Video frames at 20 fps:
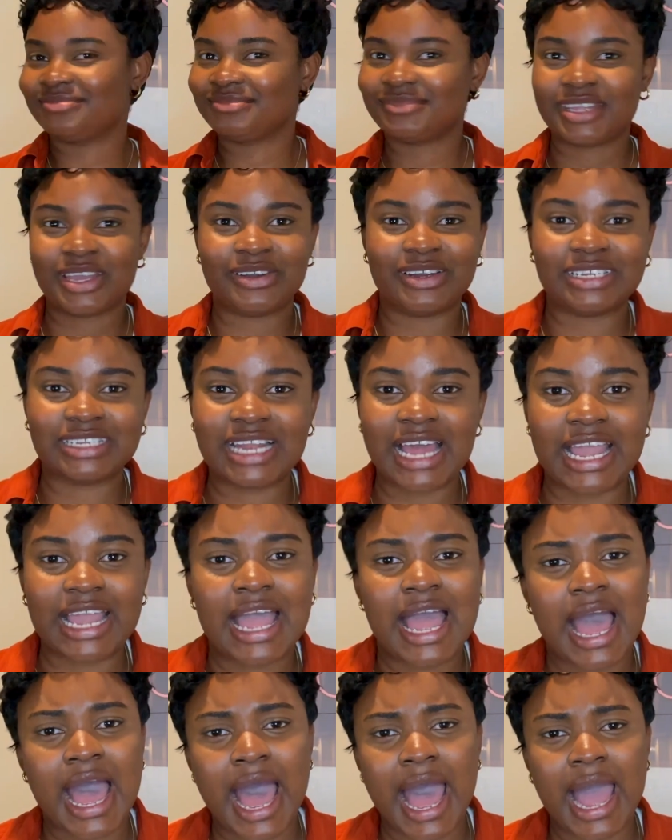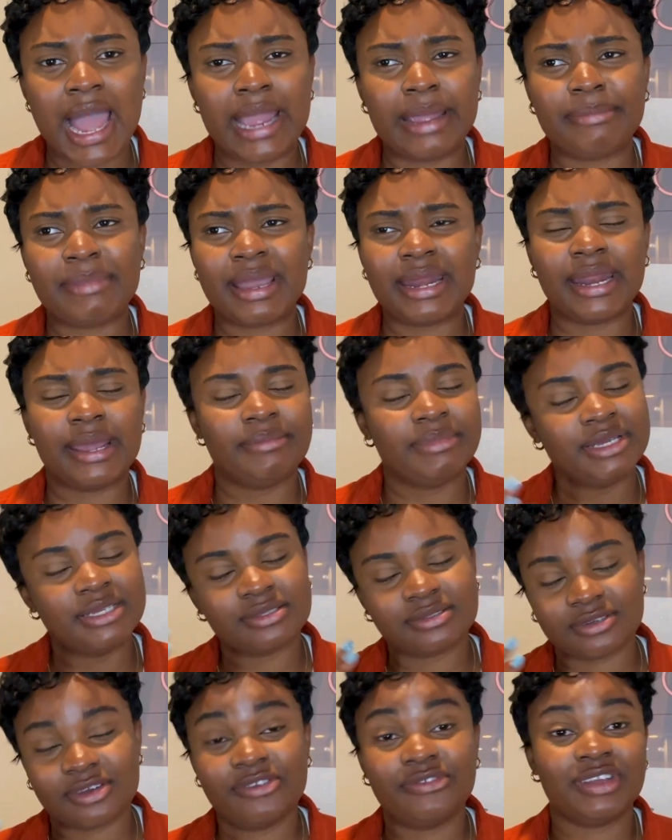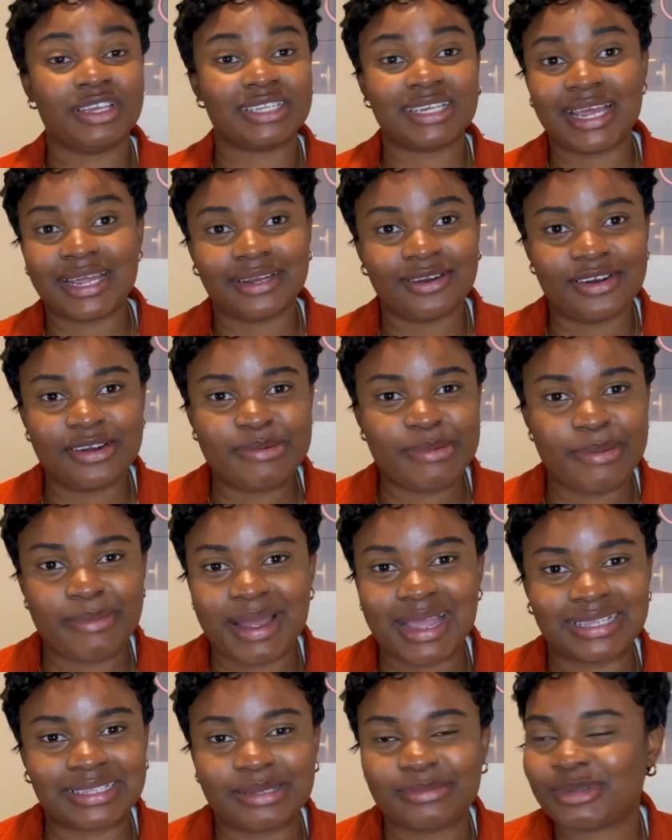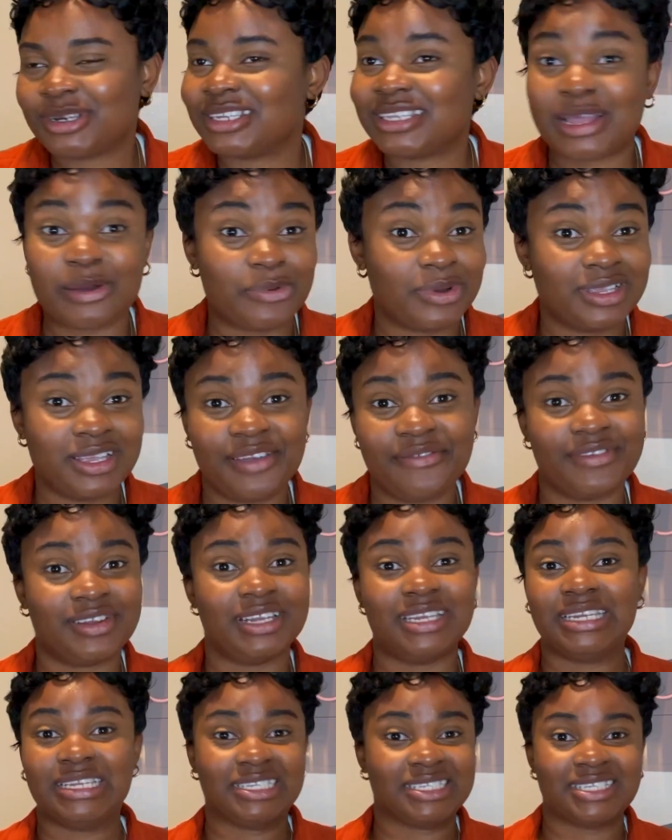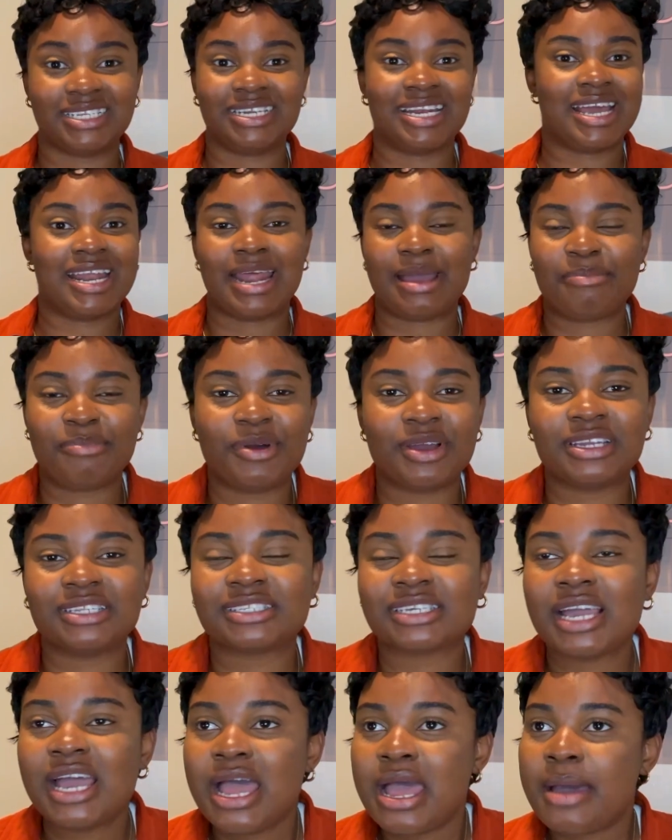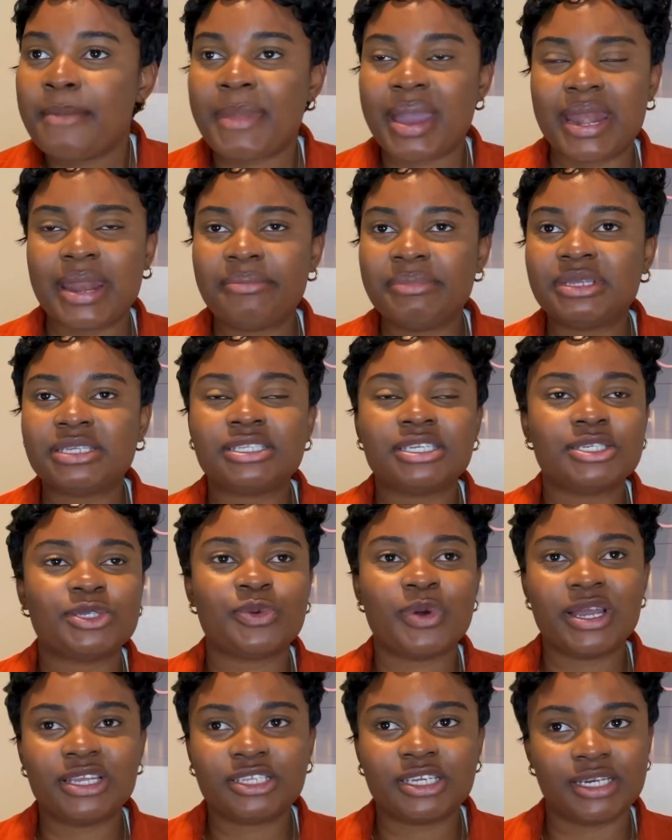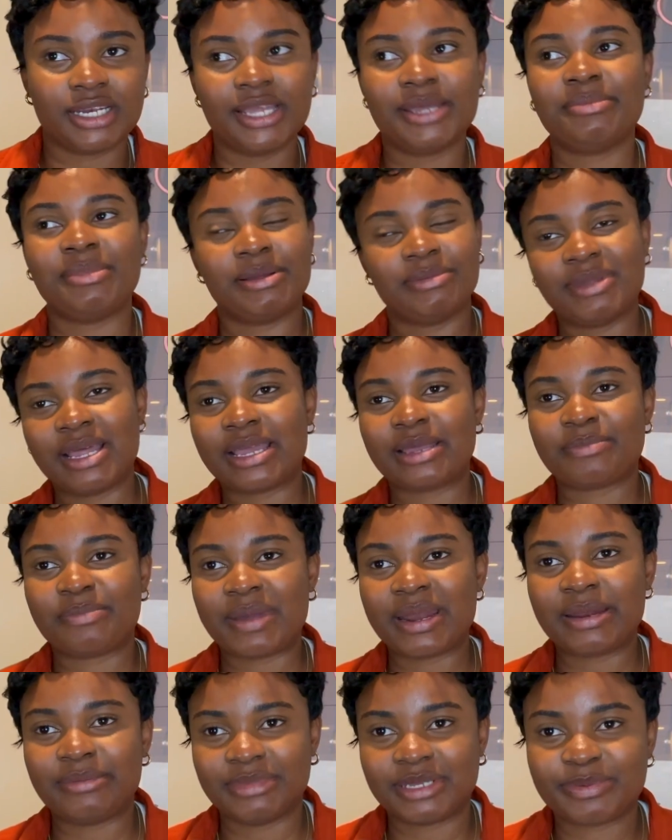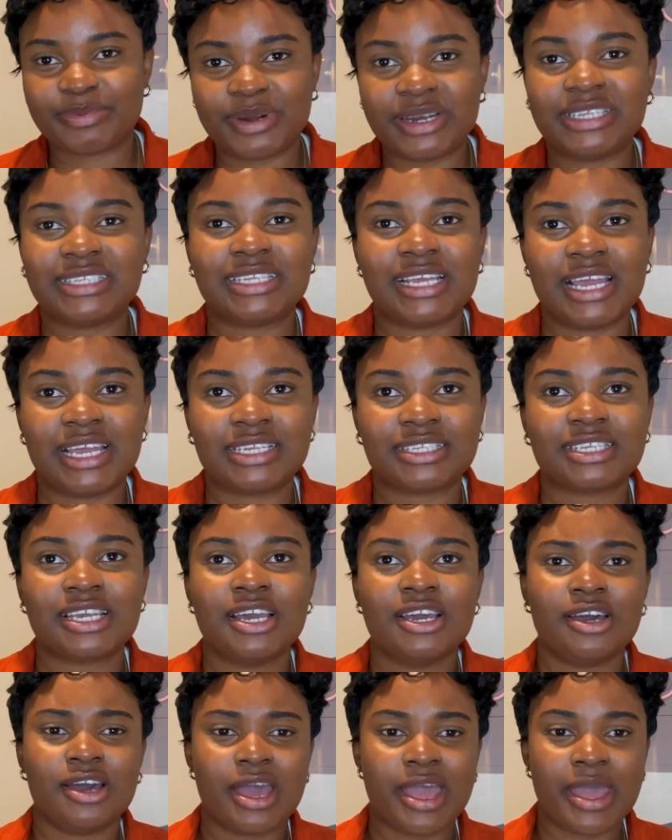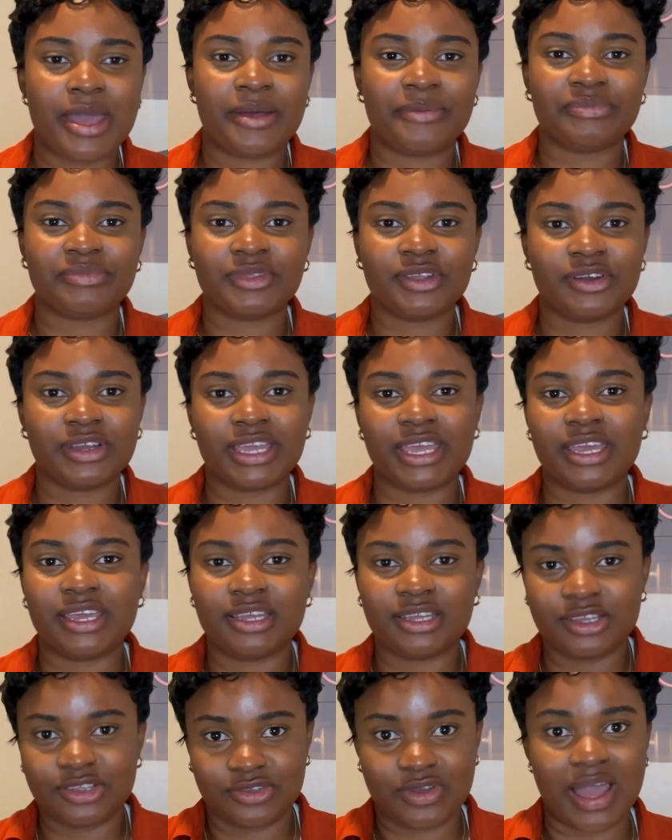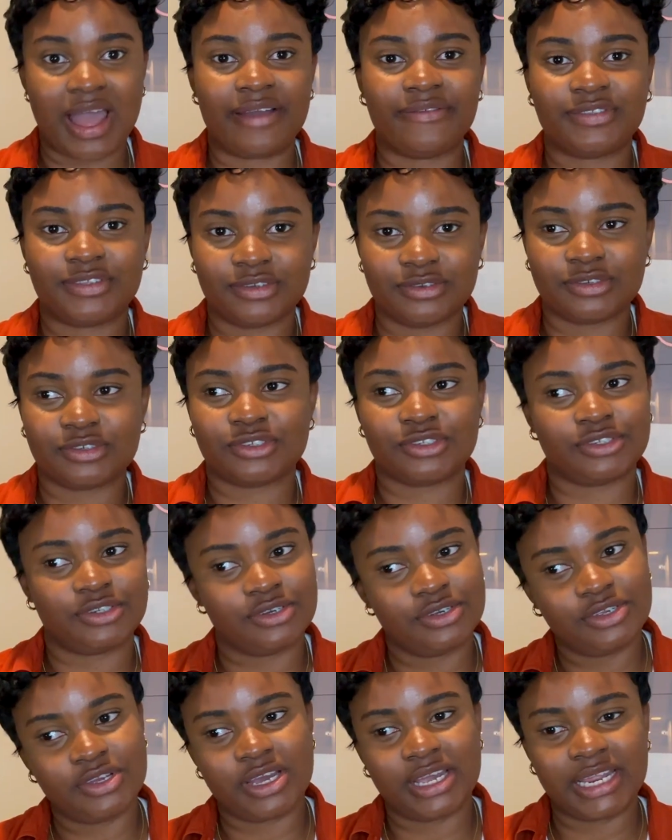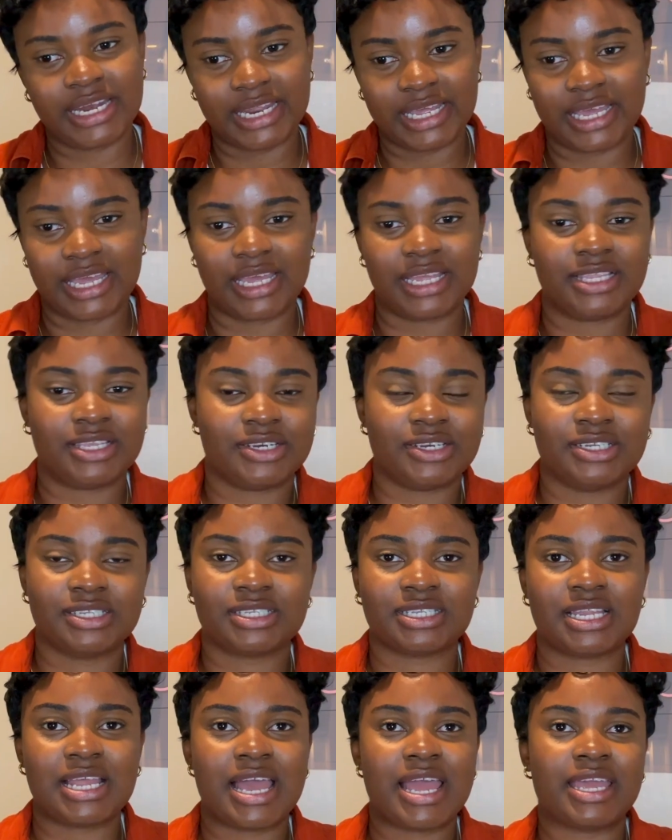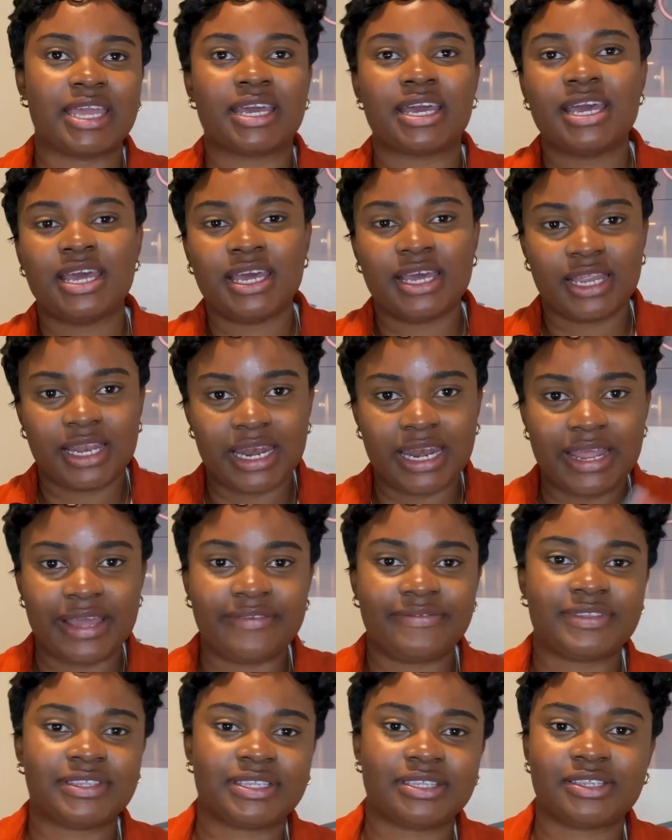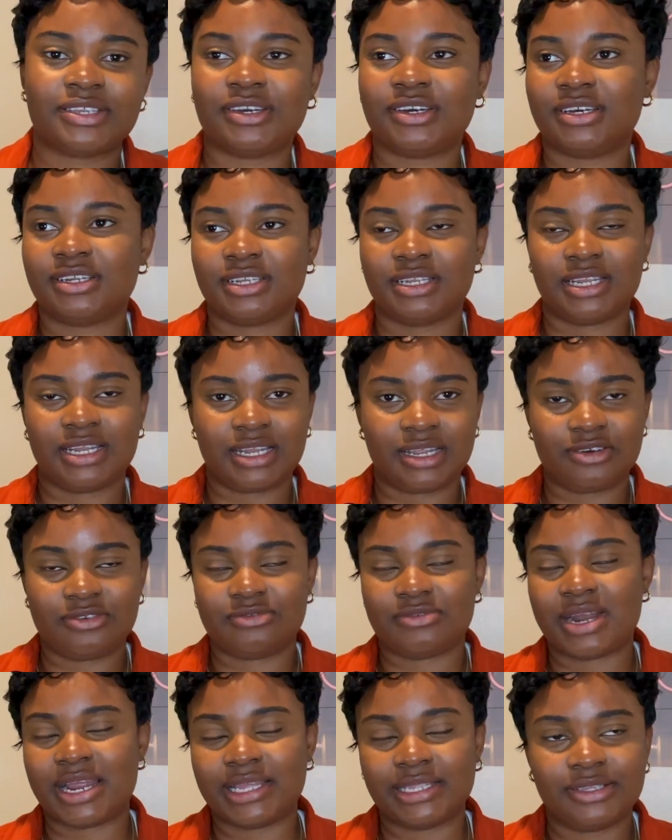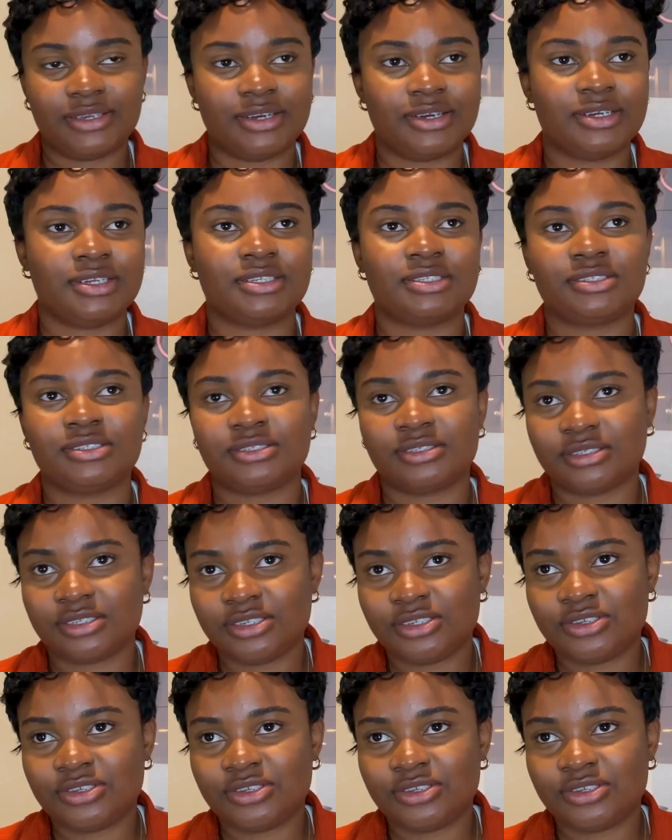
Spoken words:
He was like, hi, my name is, obviously I don't remember his name because I wasn't even listening at that point. My name is this, what is your name? I'm like, my name is Princess. Okay, you have to show your indicators, like left turn, right turn,